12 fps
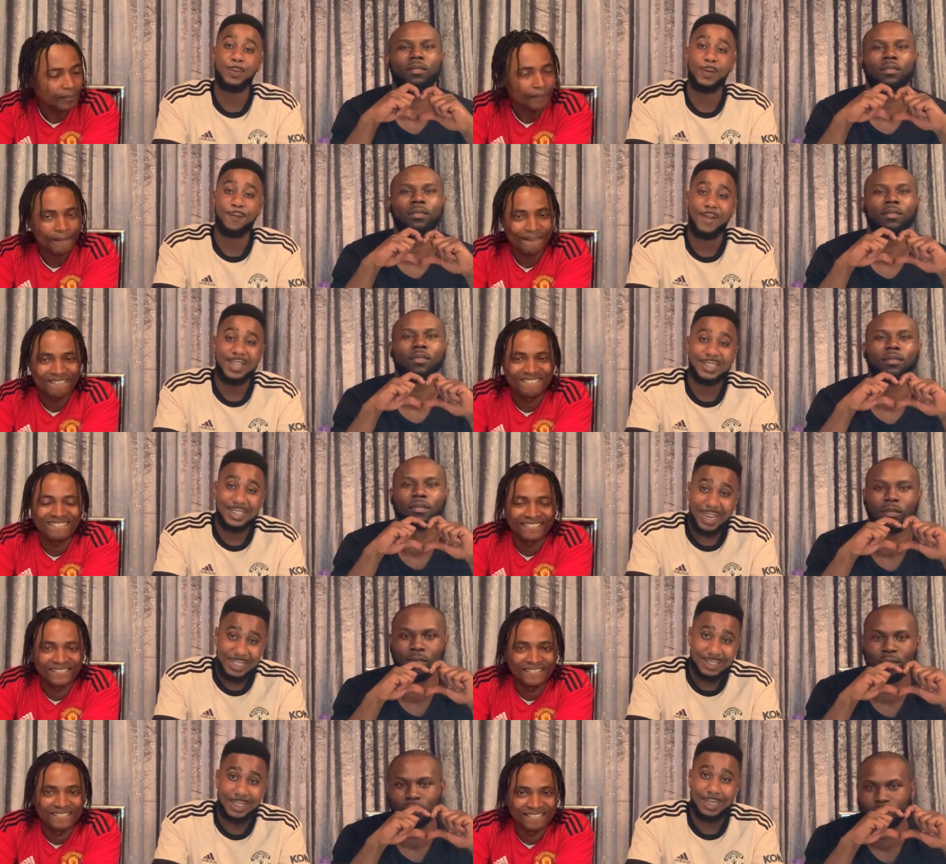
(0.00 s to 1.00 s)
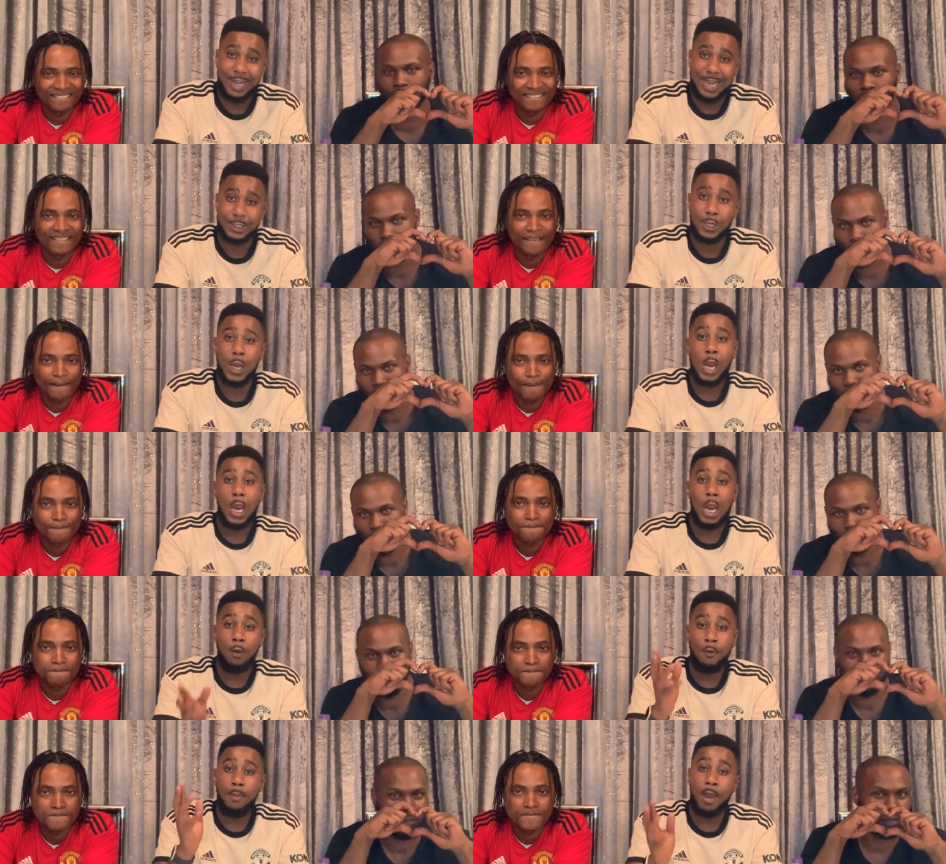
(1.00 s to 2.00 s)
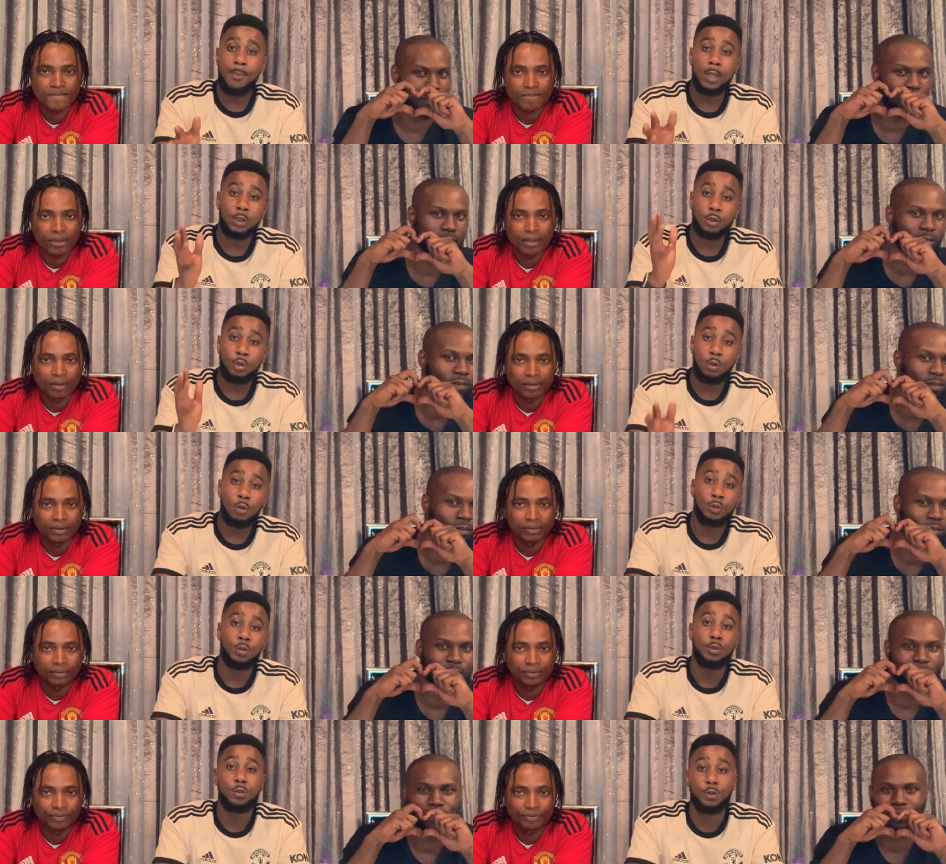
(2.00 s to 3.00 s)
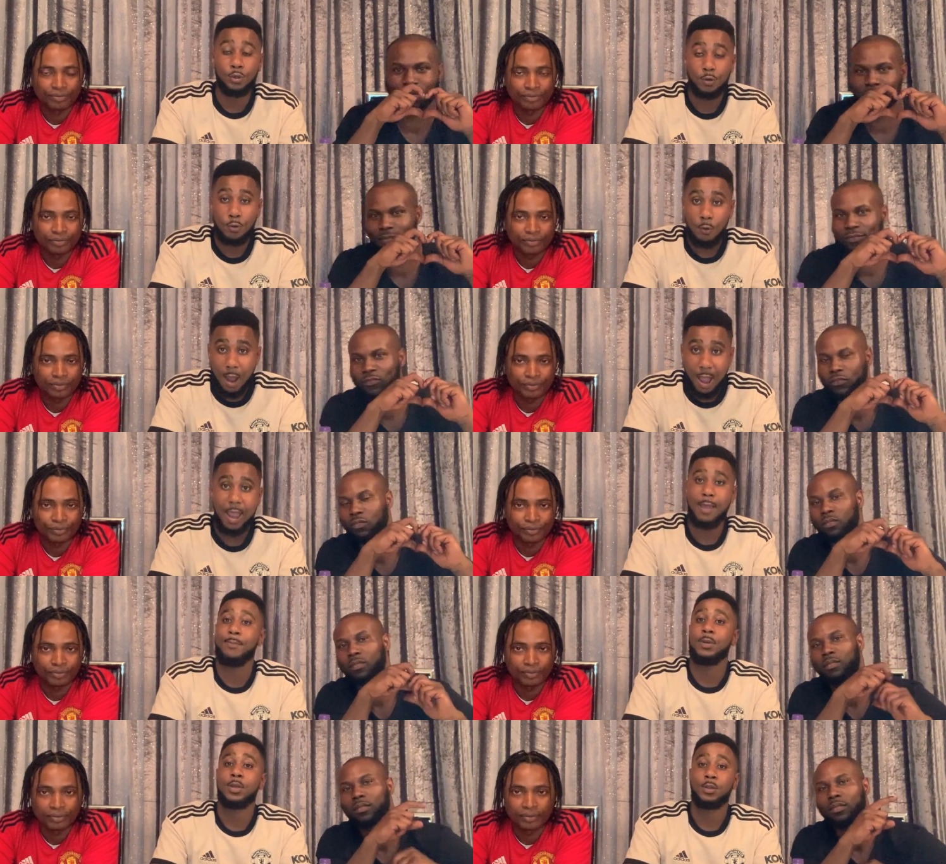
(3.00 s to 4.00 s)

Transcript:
Speaker 1: It's been fantastic, guys. And remember to, to subscribe